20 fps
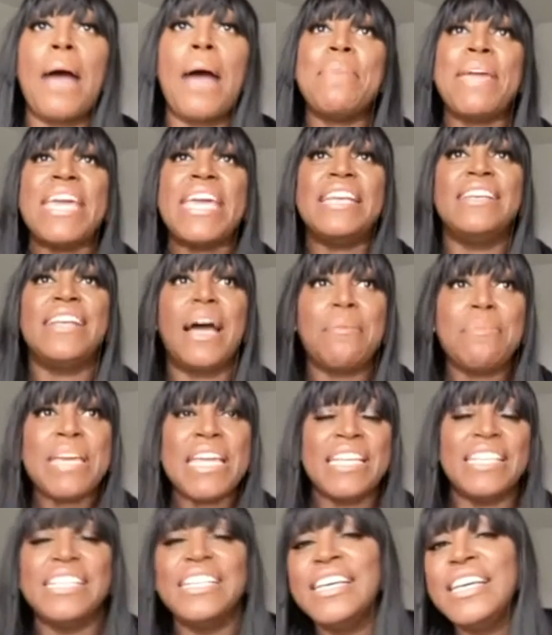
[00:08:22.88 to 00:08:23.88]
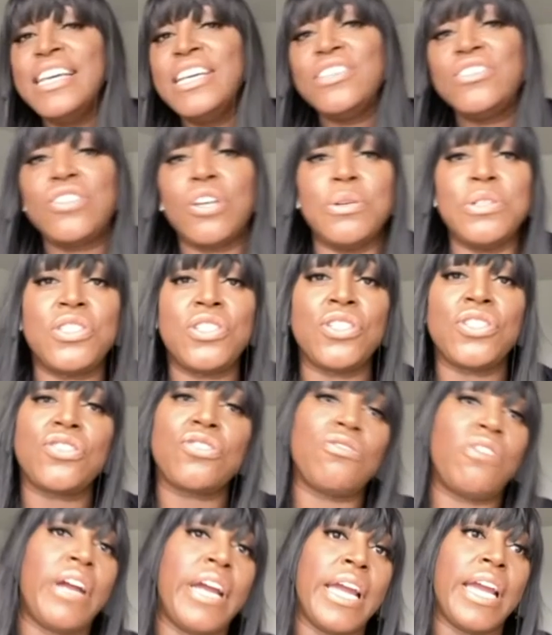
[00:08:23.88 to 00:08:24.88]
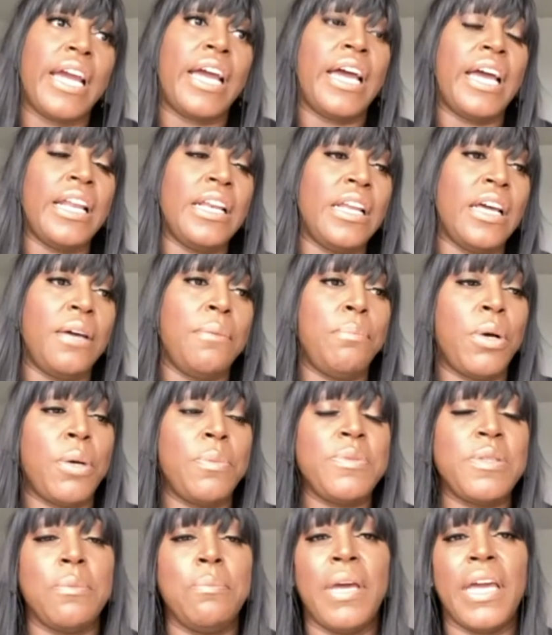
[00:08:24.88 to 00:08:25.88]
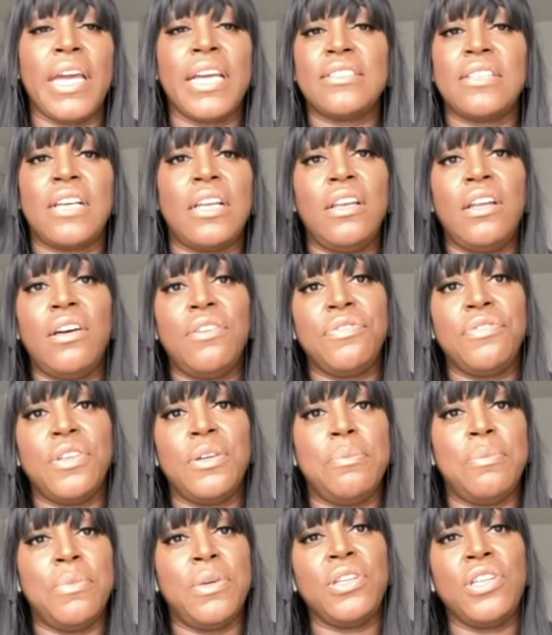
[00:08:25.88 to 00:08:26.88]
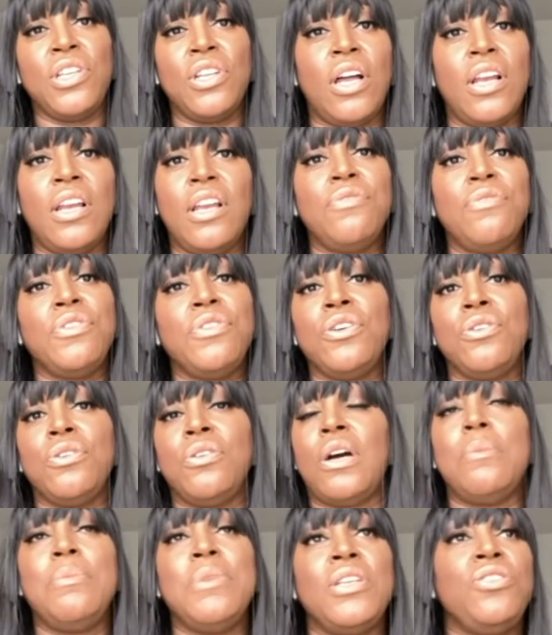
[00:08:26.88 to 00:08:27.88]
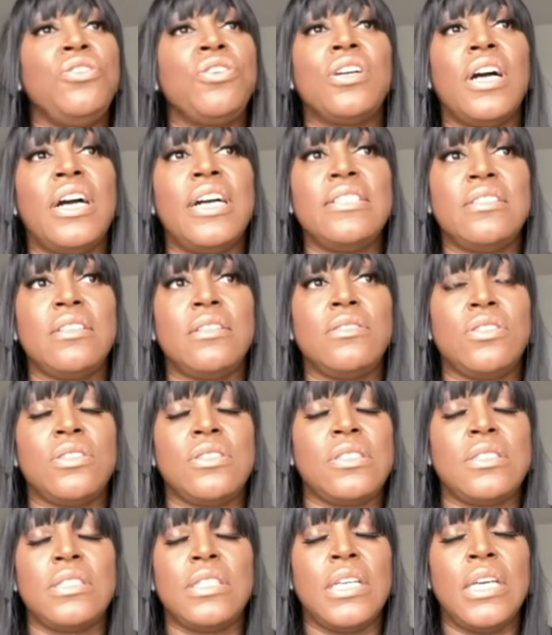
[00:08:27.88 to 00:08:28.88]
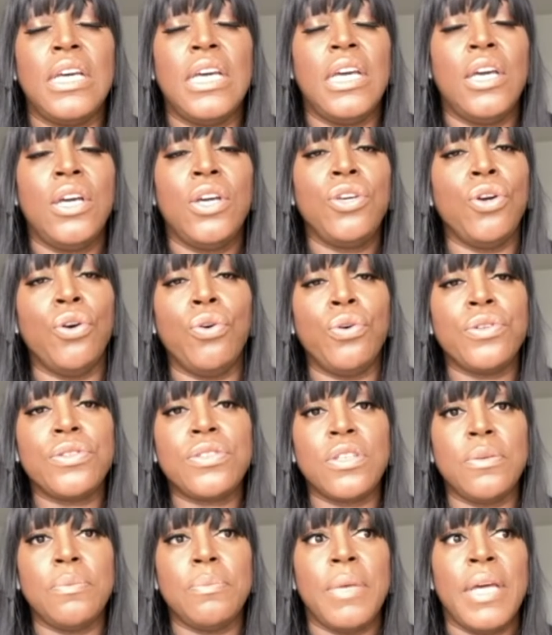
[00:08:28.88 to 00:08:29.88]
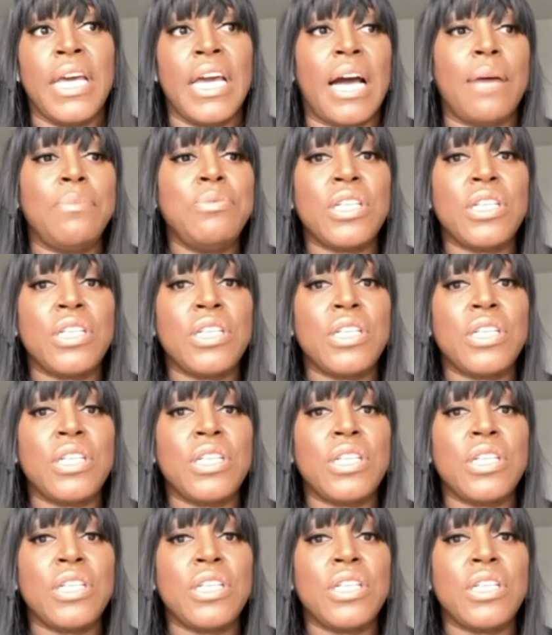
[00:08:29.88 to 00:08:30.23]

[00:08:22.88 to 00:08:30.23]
I'm in. So it's just great. And Bob's and Megs, I love them. You know, I love you. I mean, you guys are just, you're awesome.